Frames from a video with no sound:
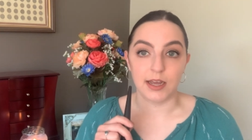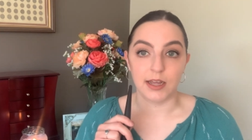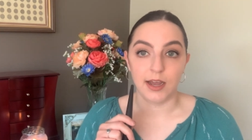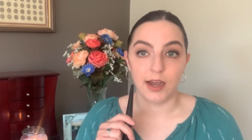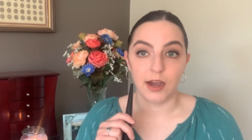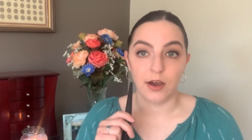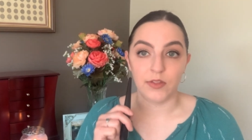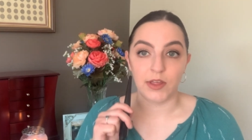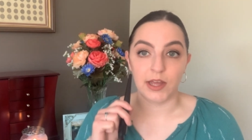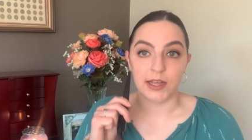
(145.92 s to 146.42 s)

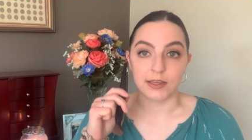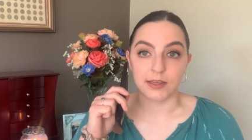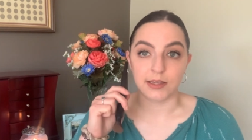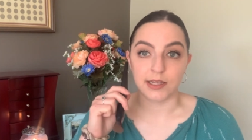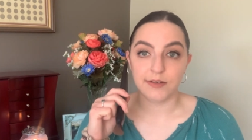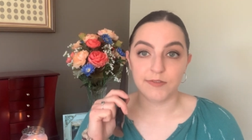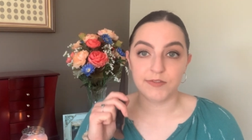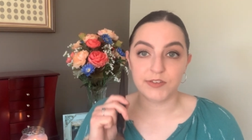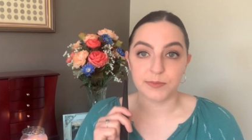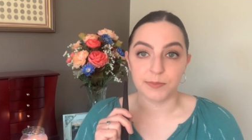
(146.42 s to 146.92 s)
how that
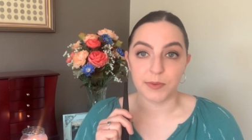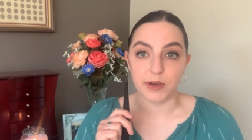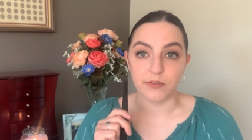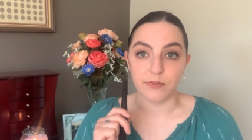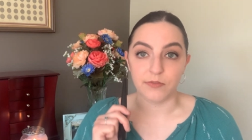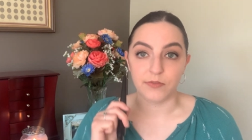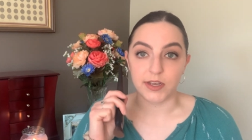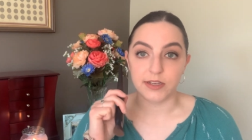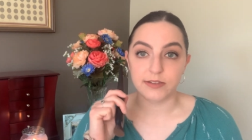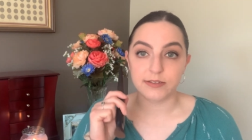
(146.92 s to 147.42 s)
lifts my
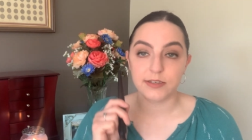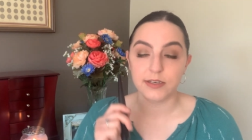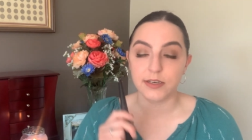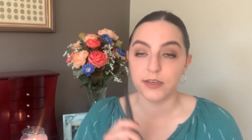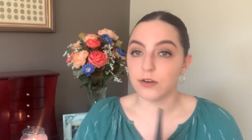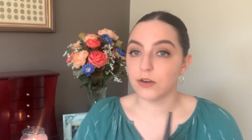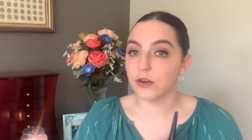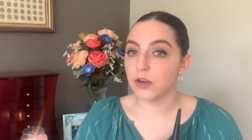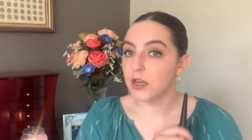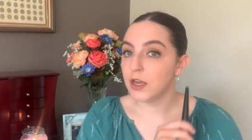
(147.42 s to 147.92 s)
face
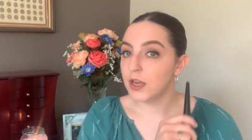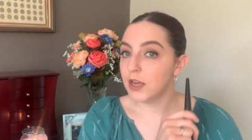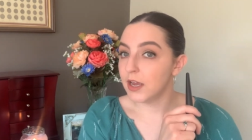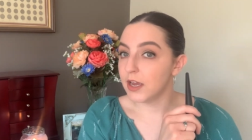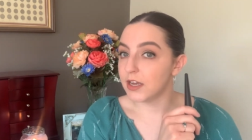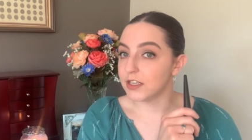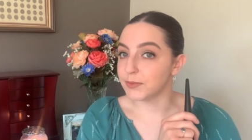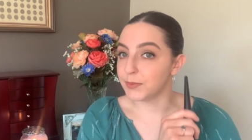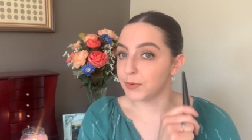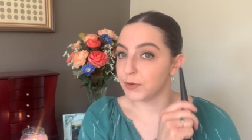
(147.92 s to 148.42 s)
here
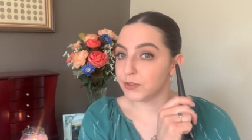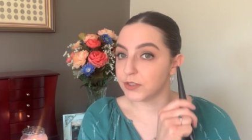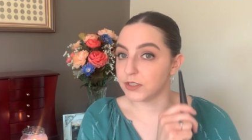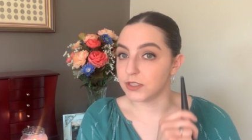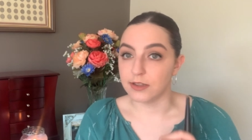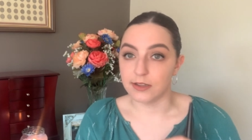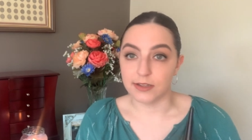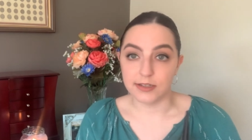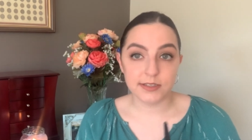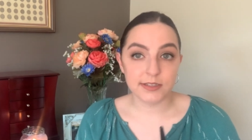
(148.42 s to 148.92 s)
as opposed to
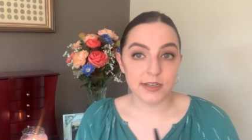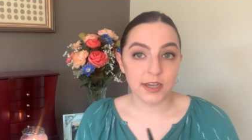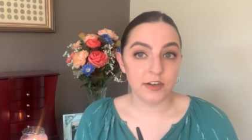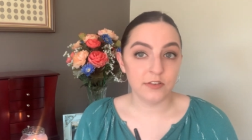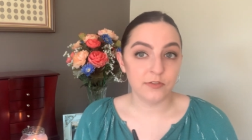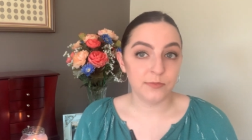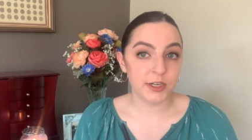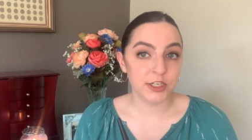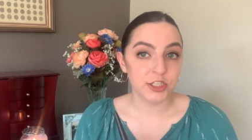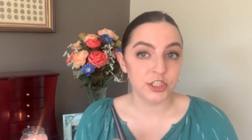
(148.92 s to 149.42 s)
this side
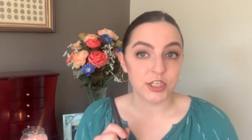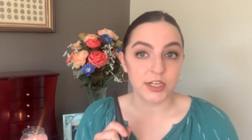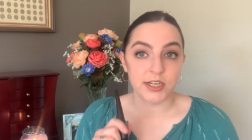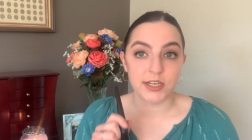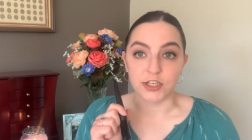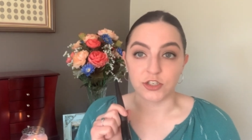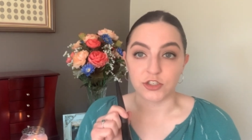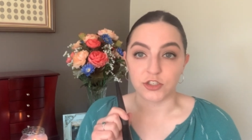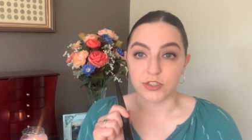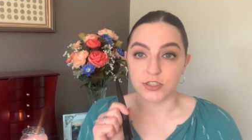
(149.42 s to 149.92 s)
of my
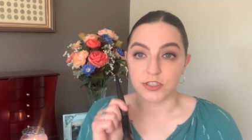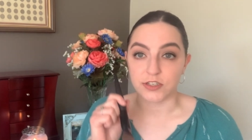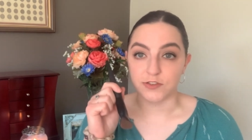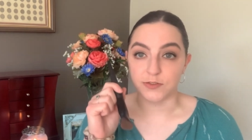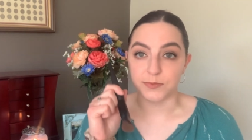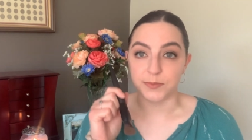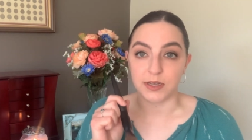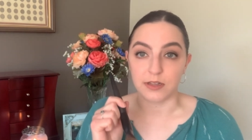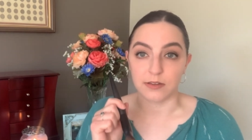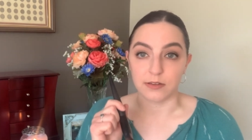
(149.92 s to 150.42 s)
cheek. It just
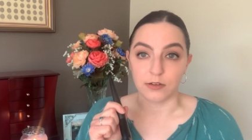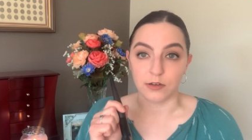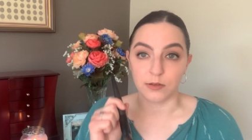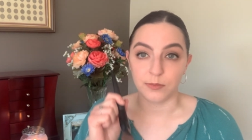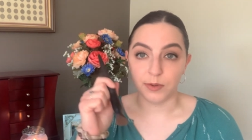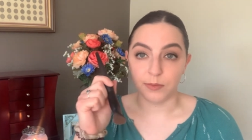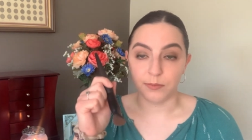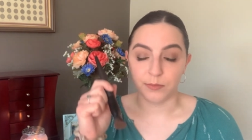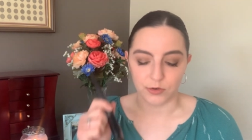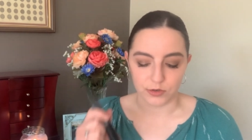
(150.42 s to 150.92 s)
gives me a little
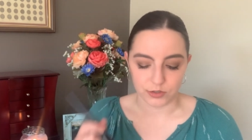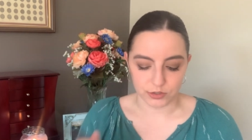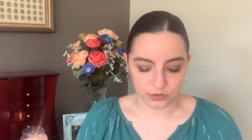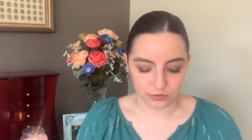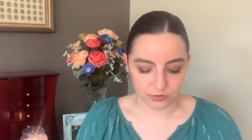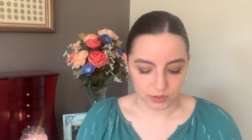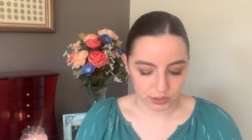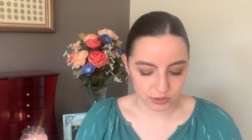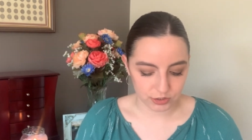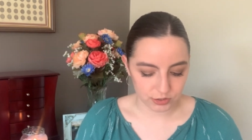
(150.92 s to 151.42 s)
bit more
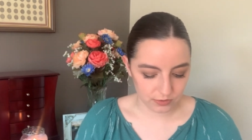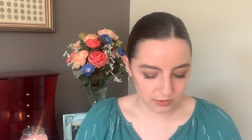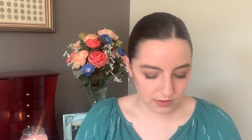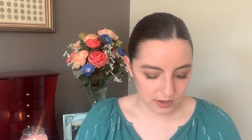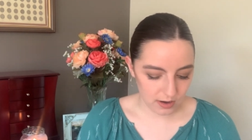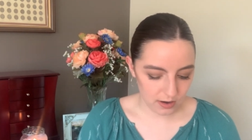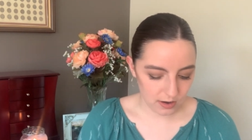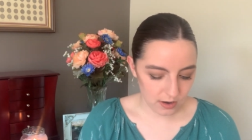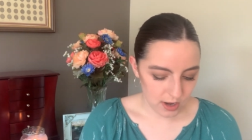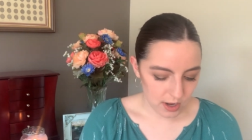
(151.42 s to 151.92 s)
structure
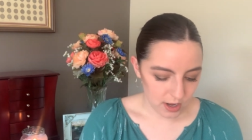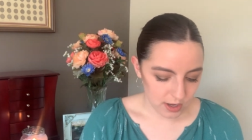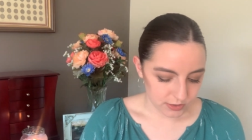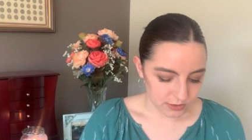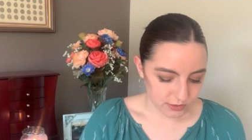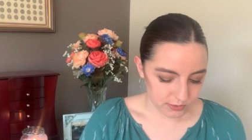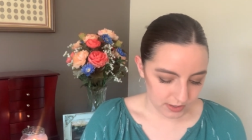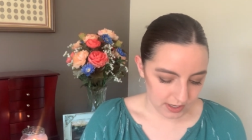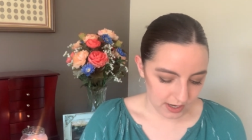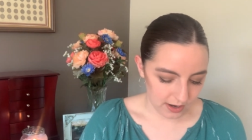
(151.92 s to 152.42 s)
there.
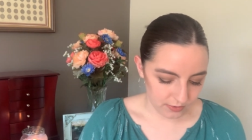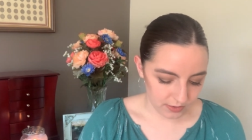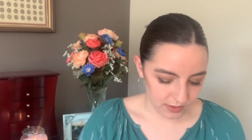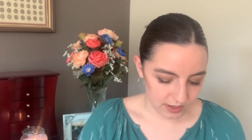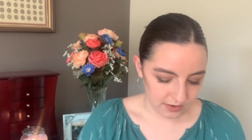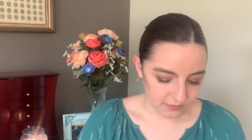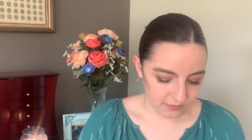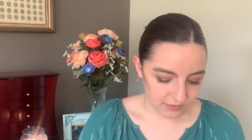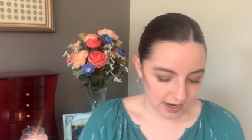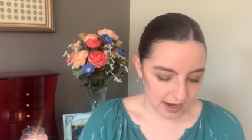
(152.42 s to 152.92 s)
So now that
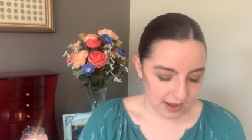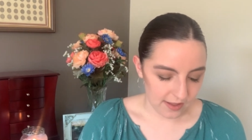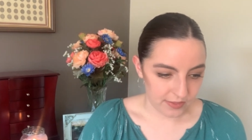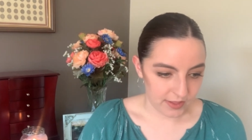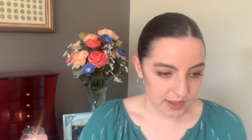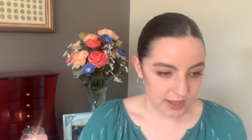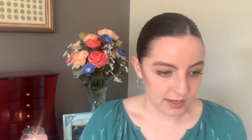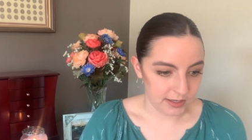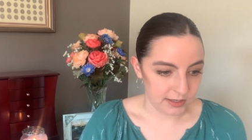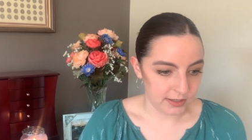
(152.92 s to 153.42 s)
I've got
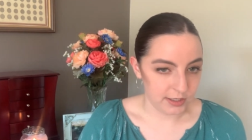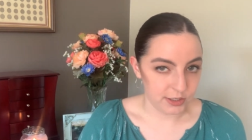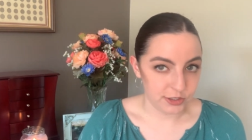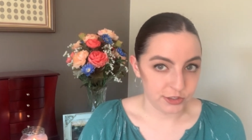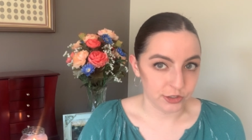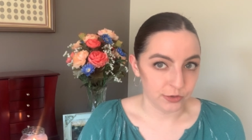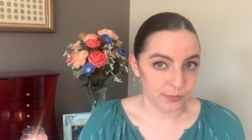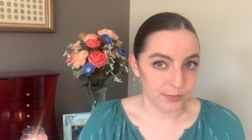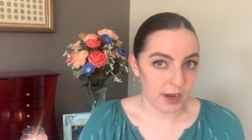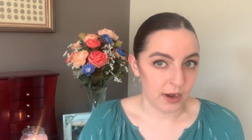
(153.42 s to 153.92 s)
that
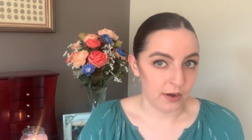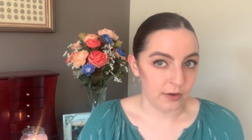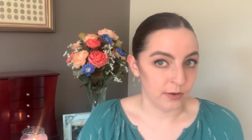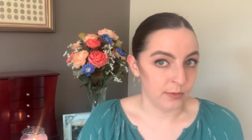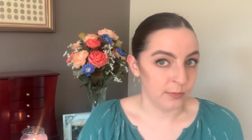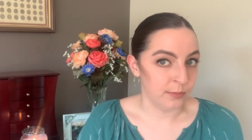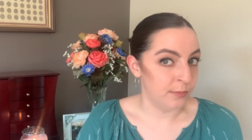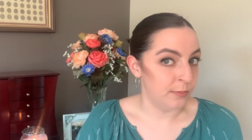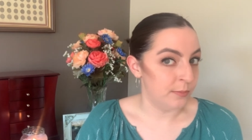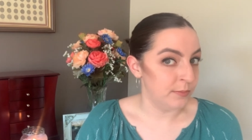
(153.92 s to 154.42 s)
initial
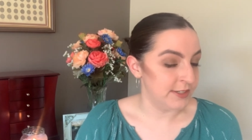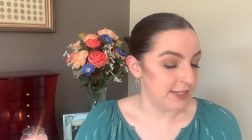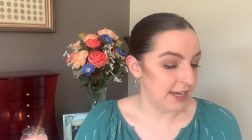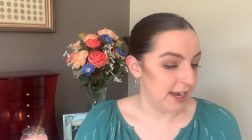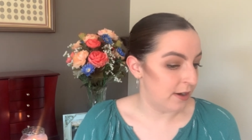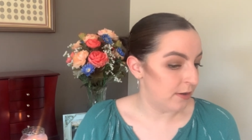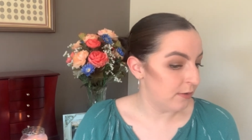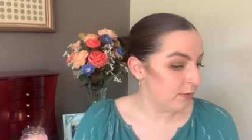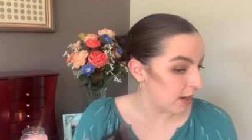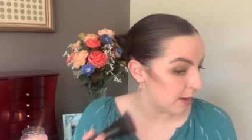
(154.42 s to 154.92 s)
powder
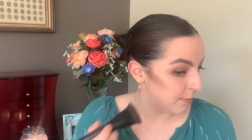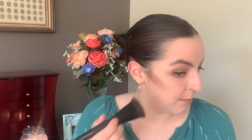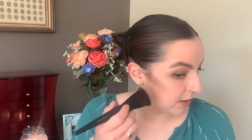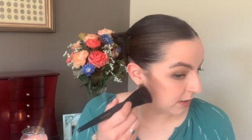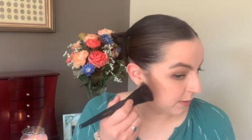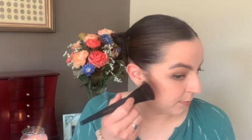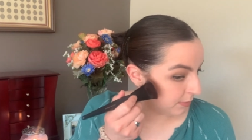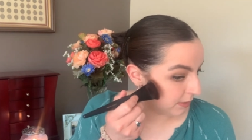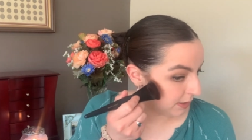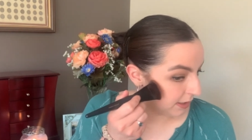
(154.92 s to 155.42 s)
down, I'm
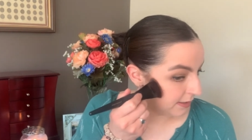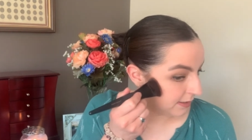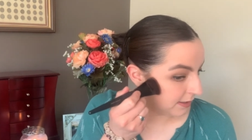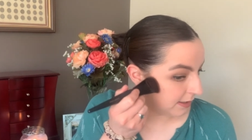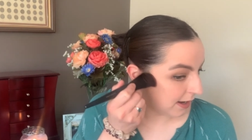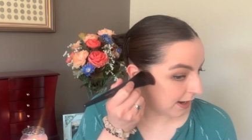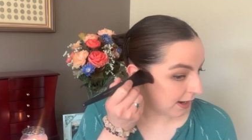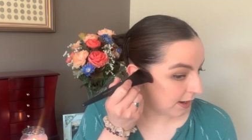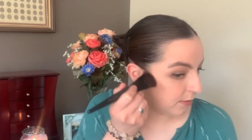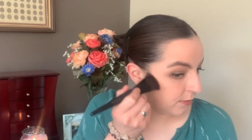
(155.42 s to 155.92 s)
gonna blend
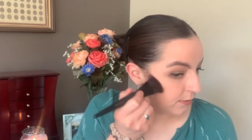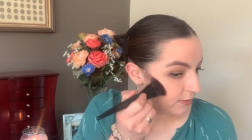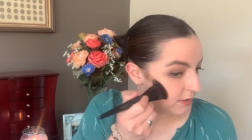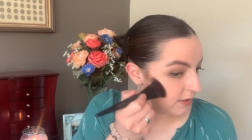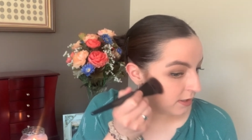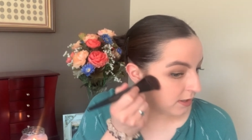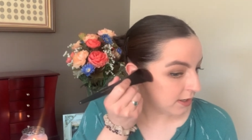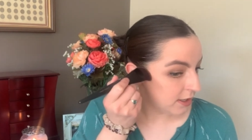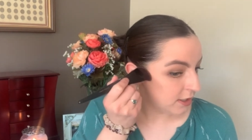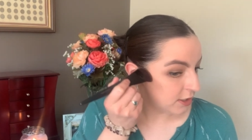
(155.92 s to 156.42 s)
it out
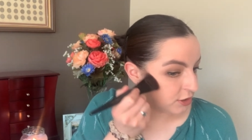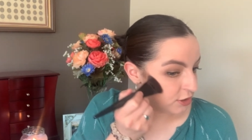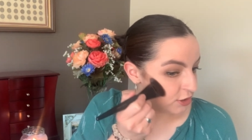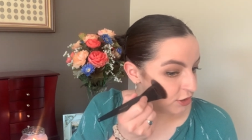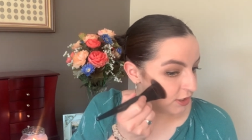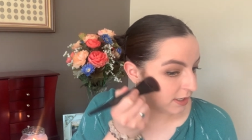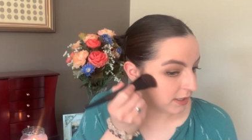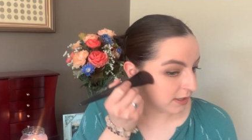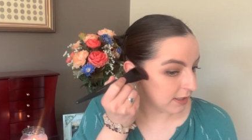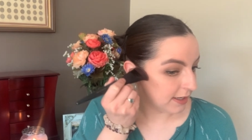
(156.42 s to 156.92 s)

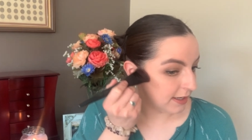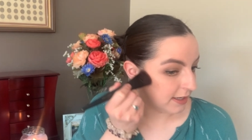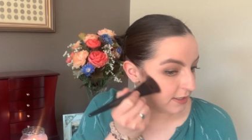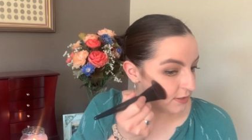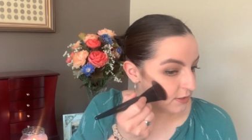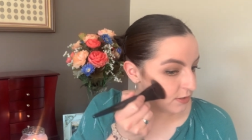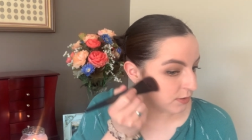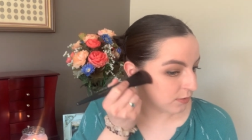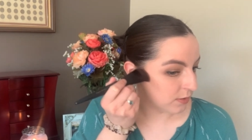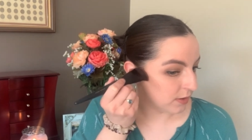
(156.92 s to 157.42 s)
gently
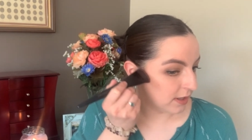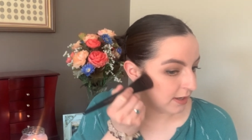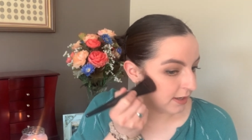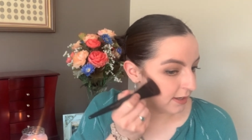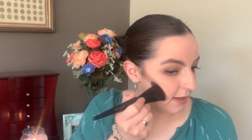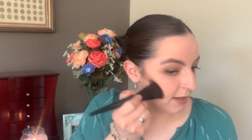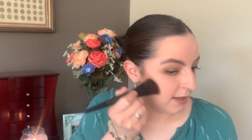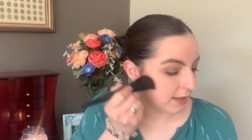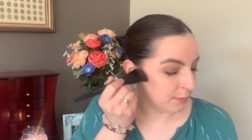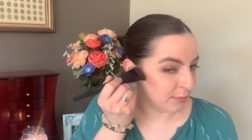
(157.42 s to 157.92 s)
so that
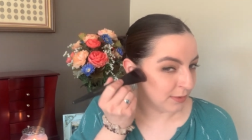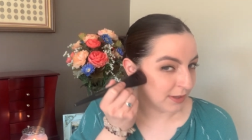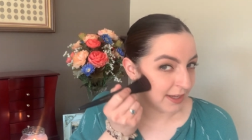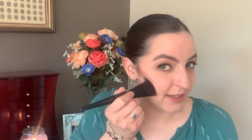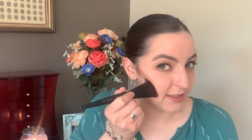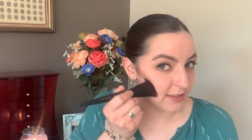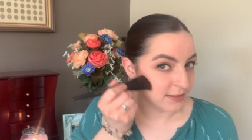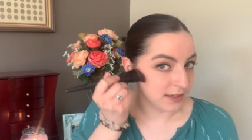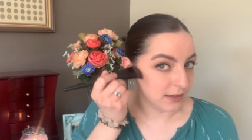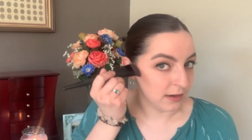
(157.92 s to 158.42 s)
it
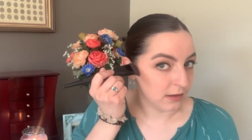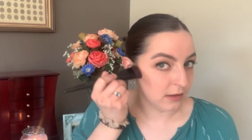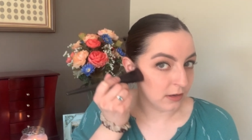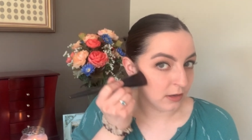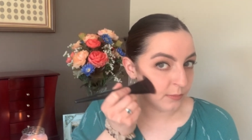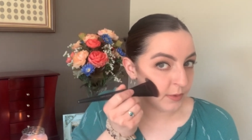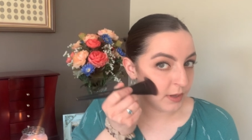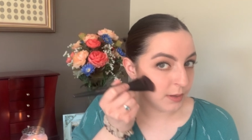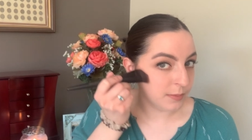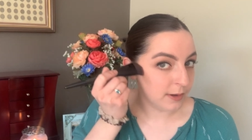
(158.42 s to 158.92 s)
blends in a
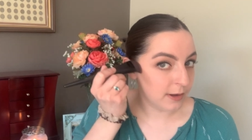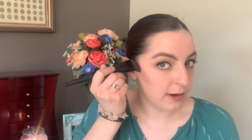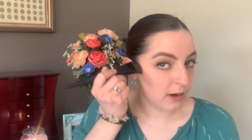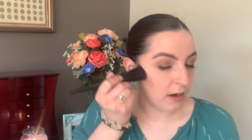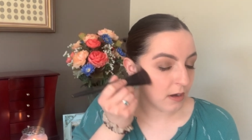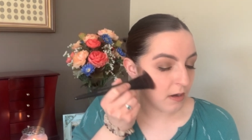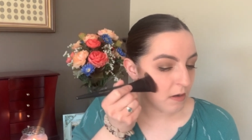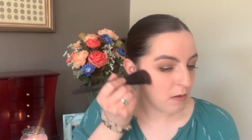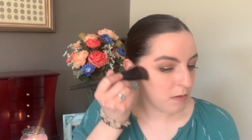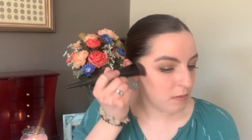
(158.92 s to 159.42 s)
little bit
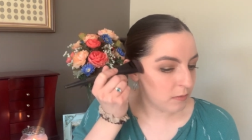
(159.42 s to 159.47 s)
better.